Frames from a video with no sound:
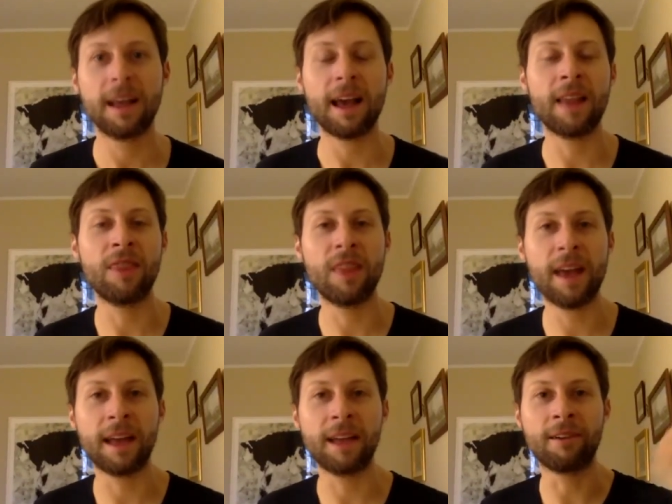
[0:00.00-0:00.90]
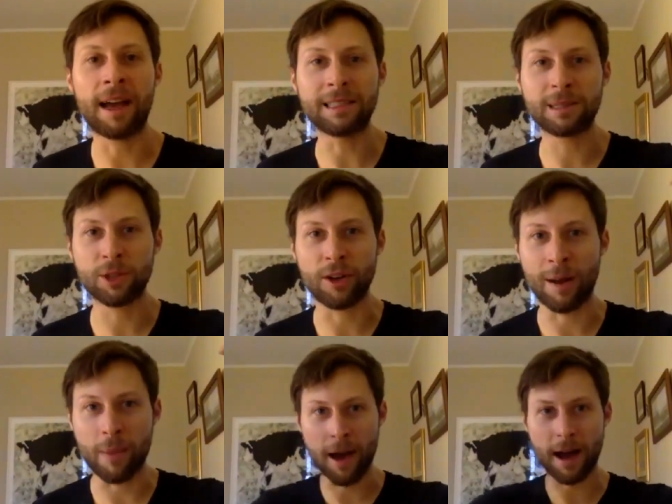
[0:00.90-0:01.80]
And then lights turn
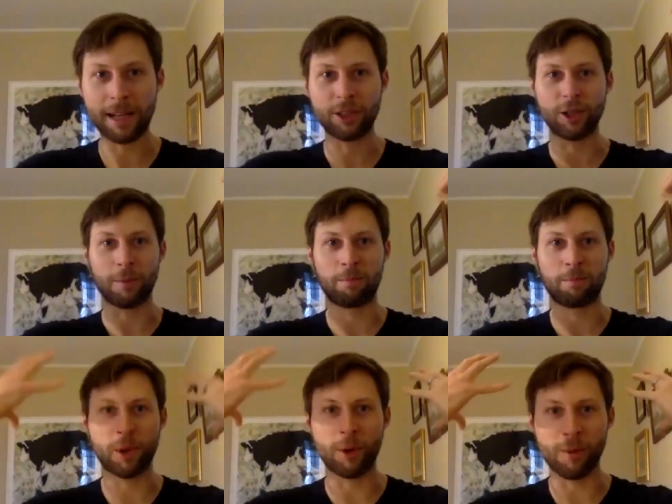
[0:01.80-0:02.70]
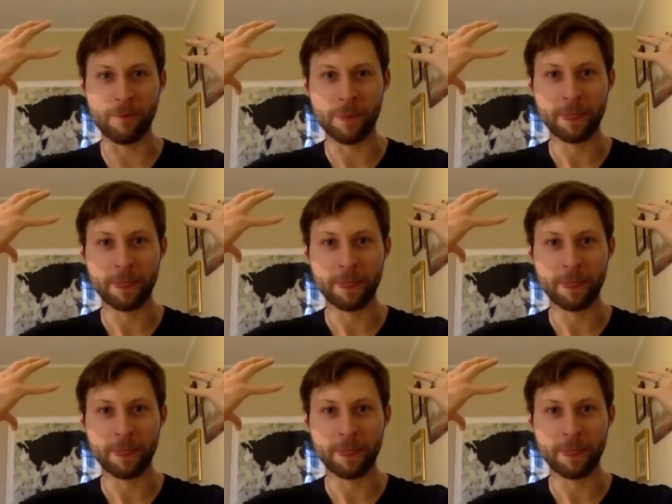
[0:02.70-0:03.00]
on behind you. Boom.